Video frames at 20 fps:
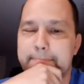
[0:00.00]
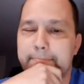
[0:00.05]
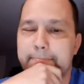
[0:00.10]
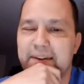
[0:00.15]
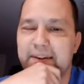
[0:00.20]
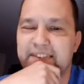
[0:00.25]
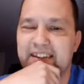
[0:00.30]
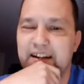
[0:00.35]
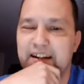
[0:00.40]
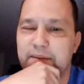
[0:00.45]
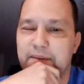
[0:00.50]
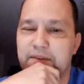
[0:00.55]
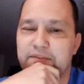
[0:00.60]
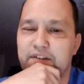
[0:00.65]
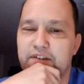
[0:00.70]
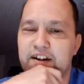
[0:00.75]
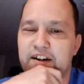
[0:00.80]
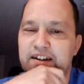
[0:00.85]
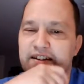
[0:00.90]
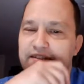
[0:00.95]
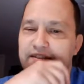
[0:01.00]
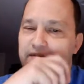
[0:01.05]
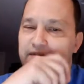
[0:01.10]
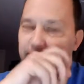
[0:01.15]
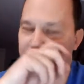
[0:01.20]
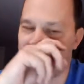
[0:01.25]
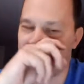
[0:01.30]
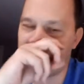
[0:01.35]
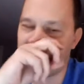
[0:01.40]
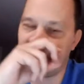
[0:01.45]
But then I'm afraid to
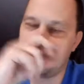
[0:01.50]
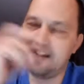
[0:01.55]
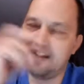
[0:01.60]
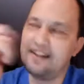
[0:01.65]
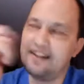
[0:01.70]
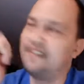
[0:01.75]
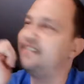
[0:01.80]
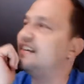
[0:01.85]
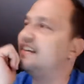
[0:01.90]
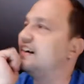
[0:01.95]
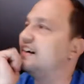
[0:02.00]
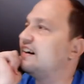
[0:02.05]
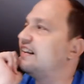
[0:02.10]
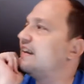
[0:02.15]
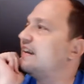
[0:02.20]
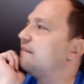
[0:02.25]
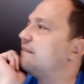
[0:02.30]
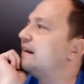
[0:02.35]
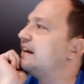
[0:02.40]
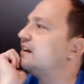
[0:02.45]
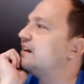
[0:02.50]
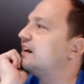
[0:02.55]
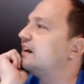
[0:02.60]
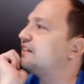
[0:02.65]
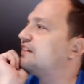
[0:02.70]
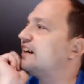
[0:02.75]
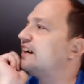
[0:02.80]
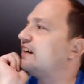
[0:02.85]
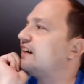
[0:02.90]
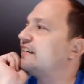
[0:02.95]
put it in there and they might
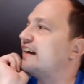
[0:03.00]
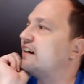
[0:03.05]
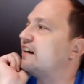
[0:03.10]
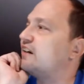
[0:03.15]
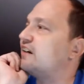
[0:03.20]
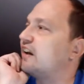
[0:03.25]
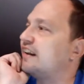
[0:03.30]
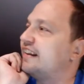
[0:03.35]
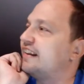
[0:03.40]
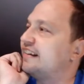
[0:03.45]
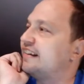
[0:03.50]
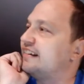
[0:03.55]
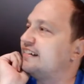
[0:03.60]
not chow down on it,